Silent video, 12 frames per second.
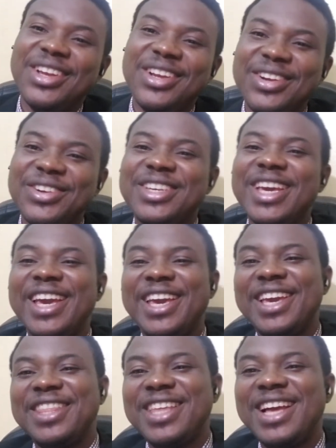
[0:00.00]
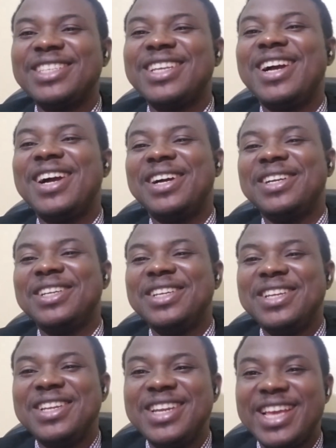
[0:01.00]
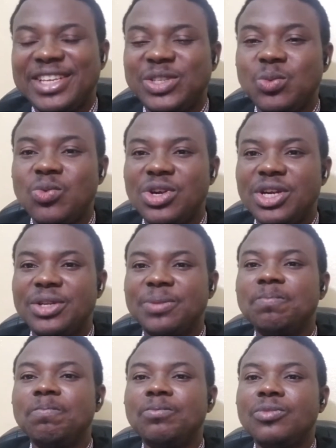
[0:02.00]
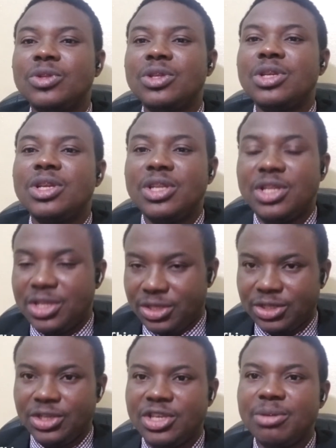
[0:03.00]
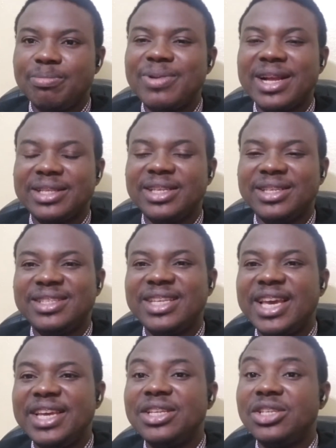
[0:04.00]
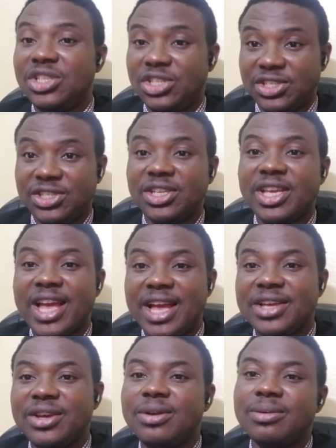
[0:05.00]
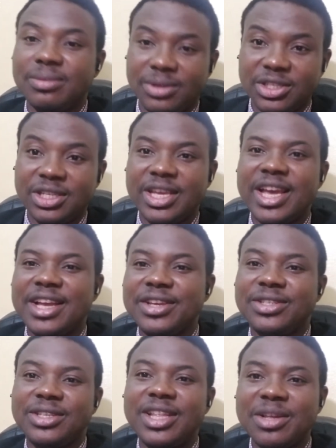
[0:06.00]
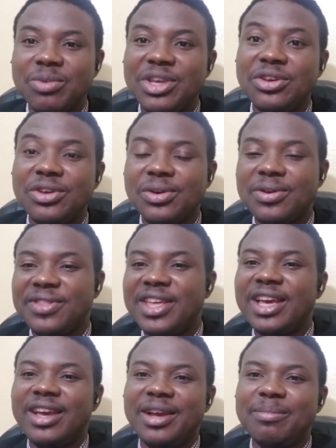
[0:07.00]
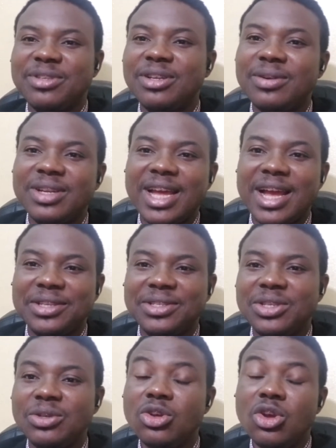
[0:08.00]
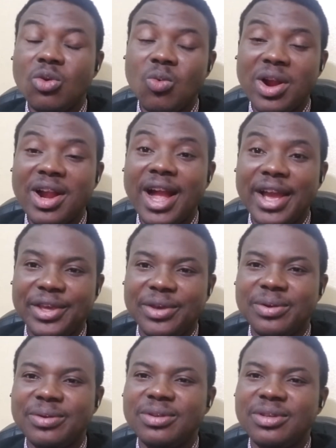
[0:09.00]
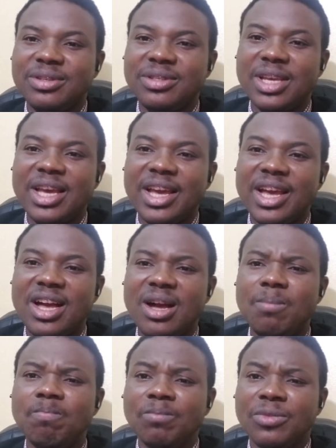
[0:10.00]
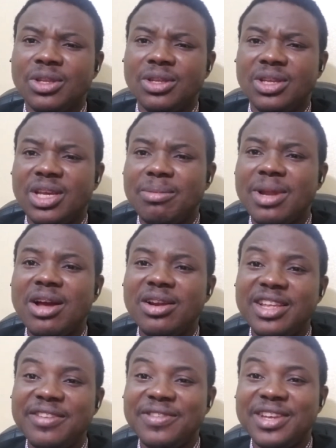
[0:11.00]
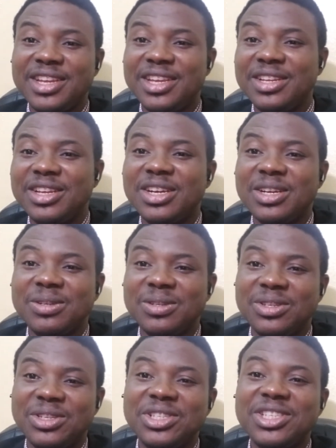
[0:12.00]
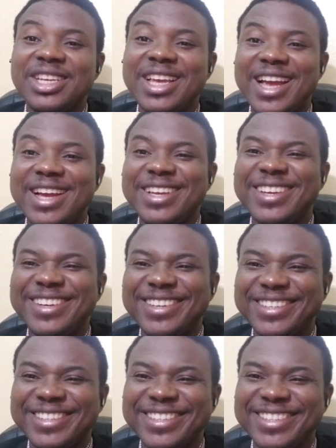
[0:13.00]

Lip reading: Okay, and that's our next word. So you can practice saying Chicago, Chicago, so that when you go there and someone asks you, where are you? Say, I'm now living in Chicago.